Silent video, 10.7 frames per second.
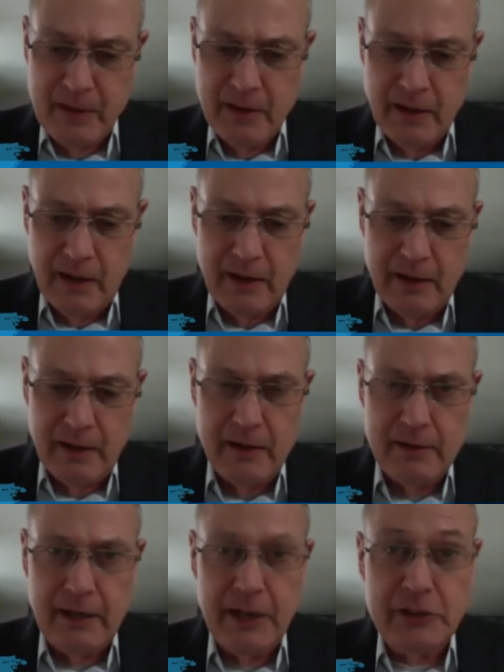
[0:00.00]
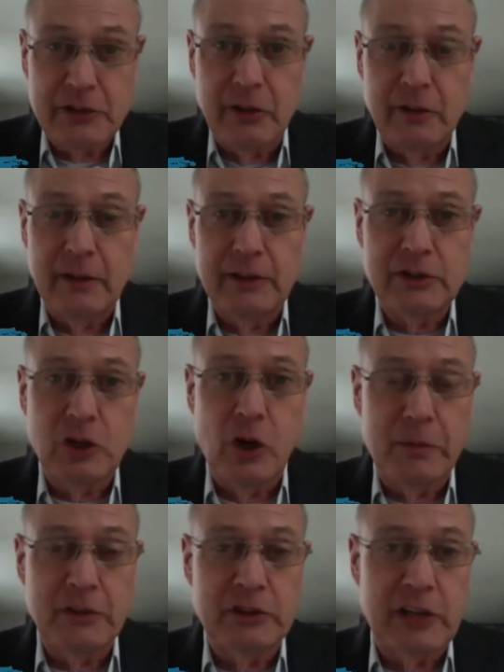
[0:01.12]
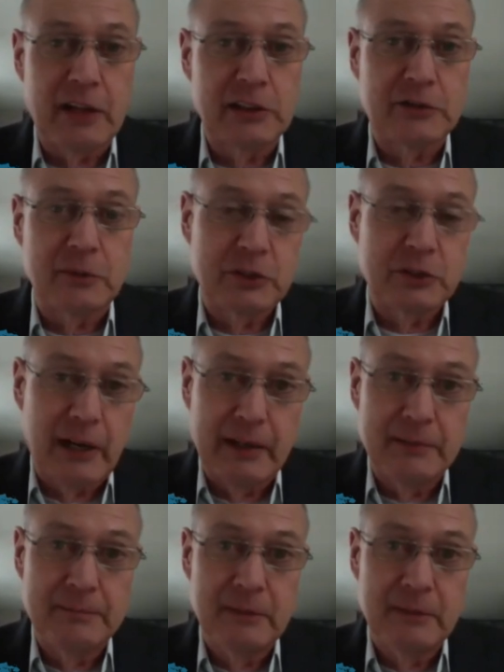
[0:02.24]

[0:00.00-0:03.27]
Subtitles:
the nature and scope of the challenge from China.